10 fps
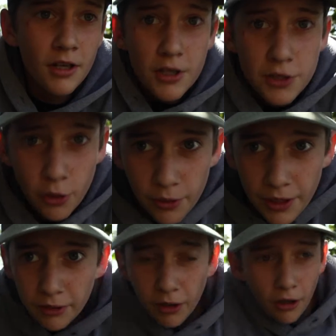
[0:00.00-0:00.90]
so
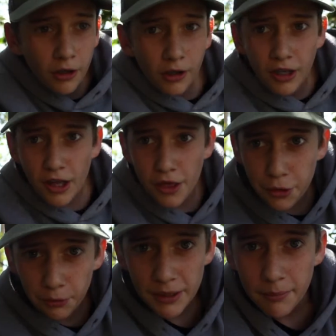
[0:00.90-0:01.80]
there are
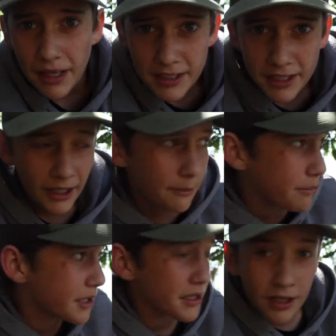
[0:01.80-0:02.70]
three main
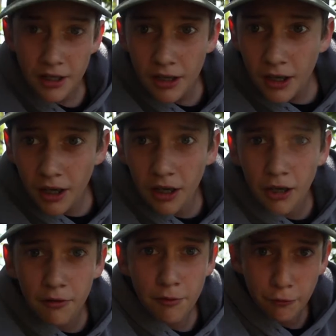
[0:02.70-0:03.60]
types
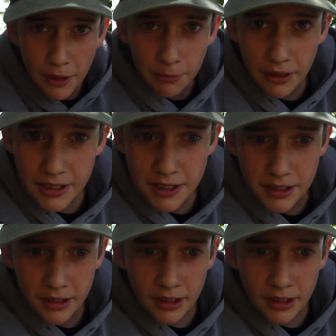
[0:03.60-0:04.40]
of frame rates